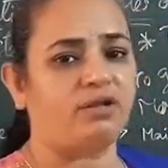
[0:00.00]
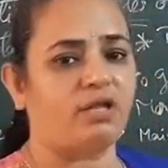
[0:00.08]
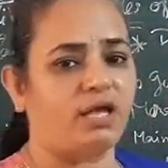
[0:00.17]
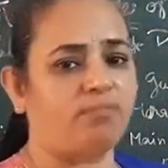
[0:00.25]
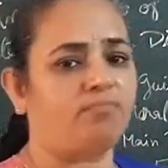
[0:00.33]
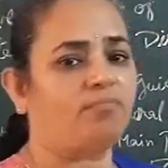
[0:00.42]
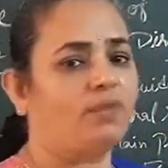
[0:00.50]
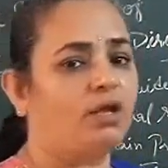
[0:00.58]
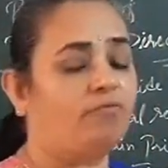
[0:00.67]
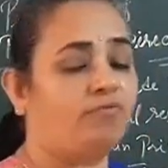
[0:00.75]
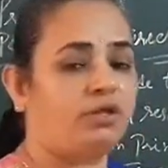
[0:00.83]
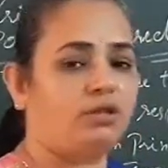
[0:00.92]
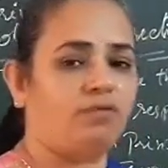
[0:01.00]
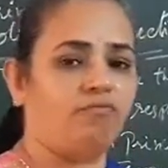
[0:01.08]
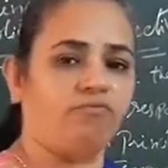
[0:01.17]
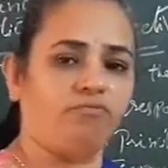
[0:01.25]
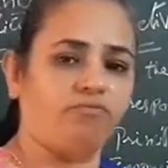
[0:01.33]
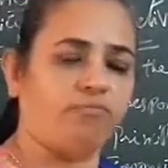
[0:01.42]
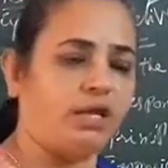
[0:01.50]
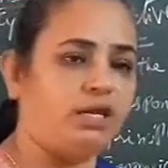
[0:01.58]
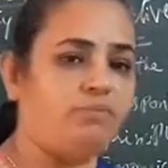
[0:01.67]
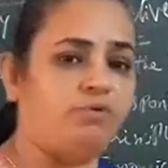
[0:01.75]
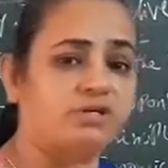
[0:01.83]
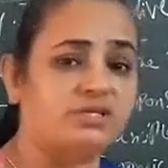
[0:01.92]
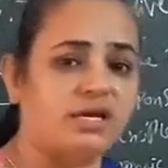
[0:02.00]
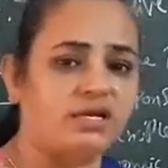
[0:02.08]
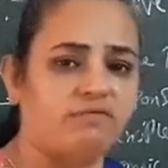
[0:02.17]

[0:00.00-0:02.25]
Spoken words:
them with many books are